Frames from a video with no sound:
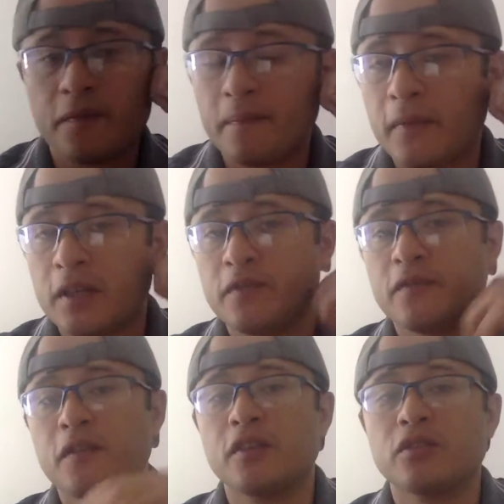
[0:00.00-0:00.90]
my
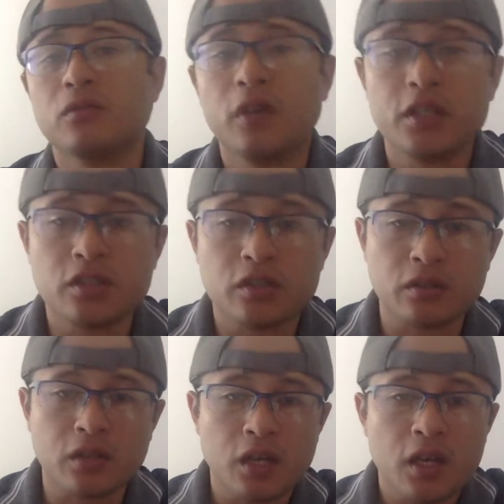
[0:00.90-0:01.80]
first
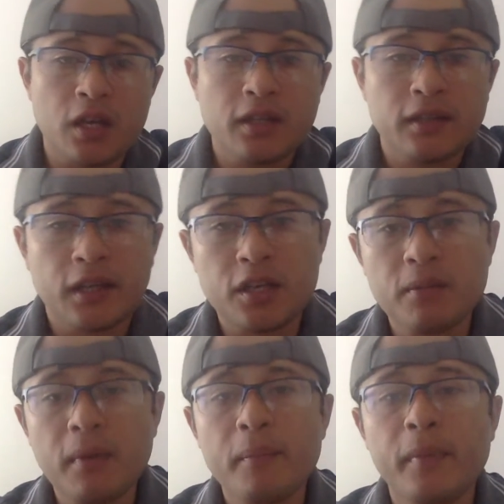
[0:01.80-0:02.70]
question. The
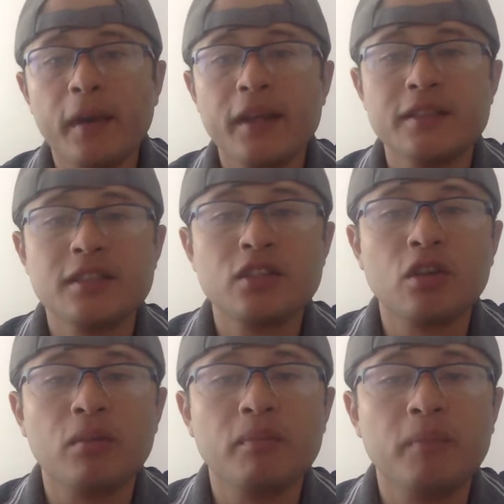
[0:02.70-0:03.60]
human brain is
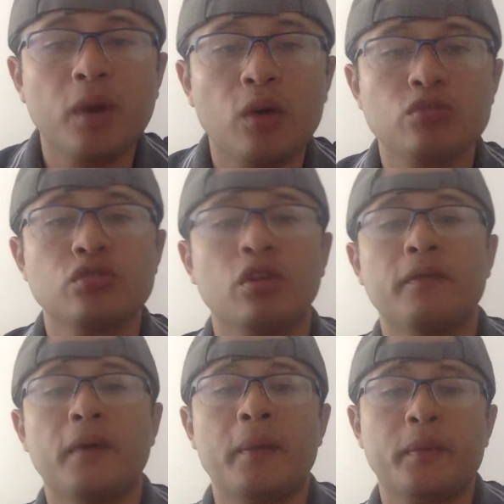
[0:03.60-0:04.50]
composed
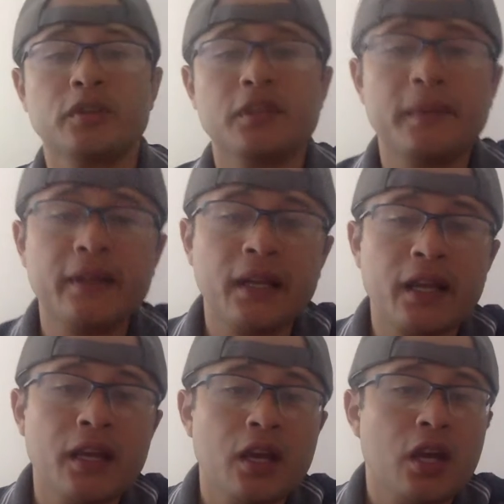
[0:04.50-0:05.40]
of
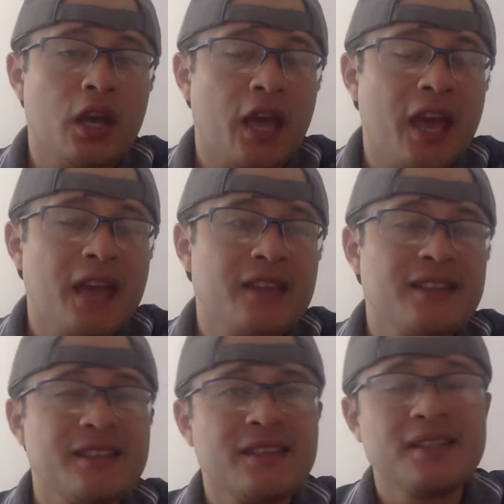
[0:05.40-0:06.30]
approximately
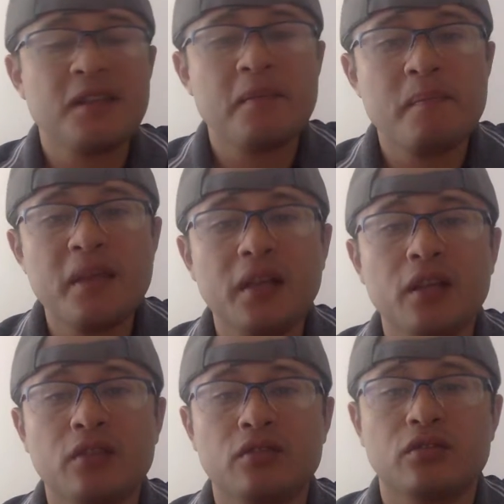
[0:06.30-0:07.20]
80-60
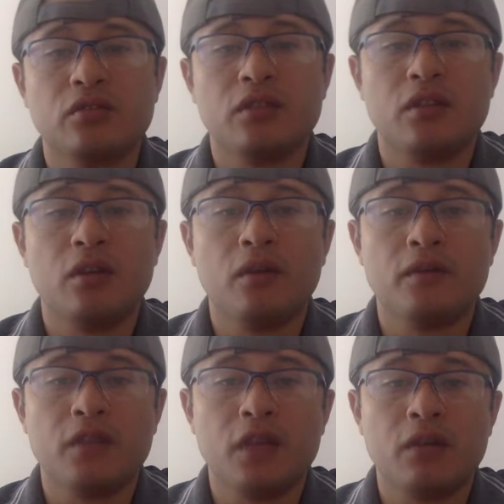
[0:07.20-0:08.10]
billions of
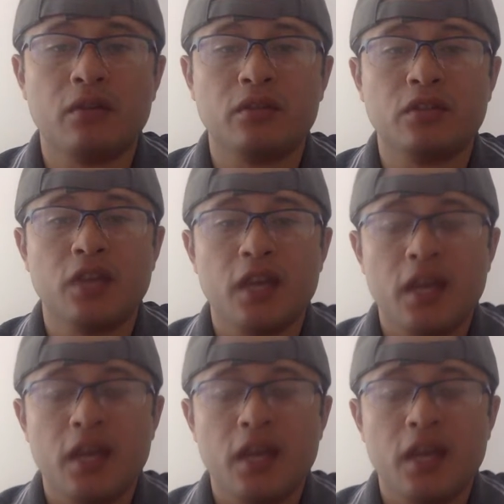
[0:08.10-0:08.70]
neurons.